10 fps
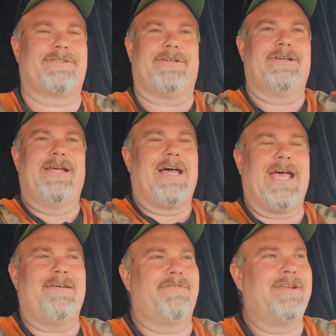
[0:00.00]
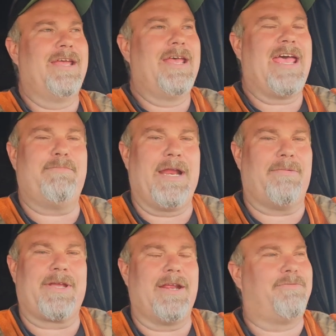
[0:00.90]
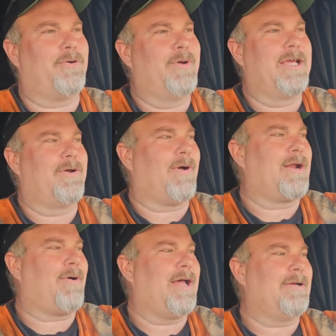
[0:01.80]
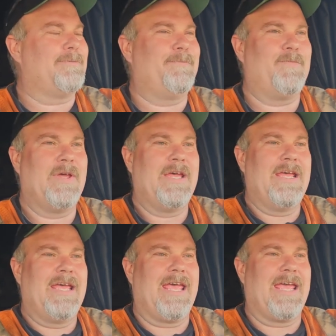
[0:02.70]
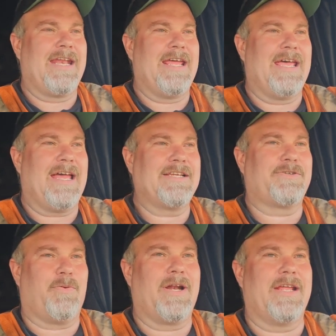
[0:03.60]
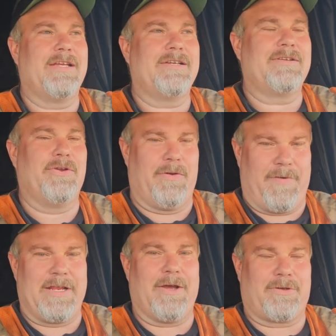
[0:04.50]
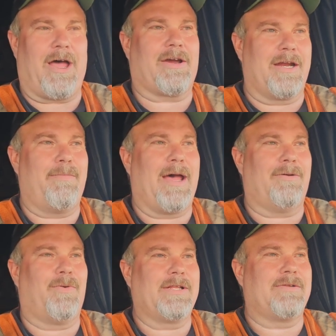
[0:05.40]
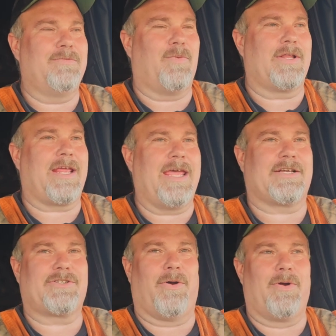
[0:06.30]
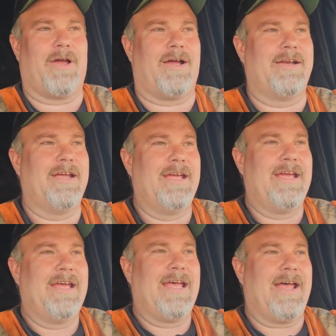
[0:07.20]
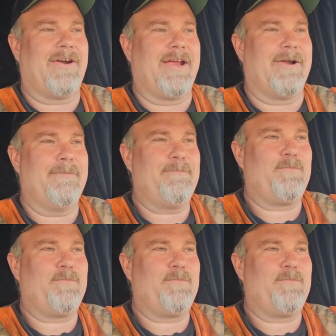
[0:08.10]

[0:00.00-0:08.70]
So I haven't been able to get a full week in quite a while. And I just wanted to do a video talking about what the heck's going on out here.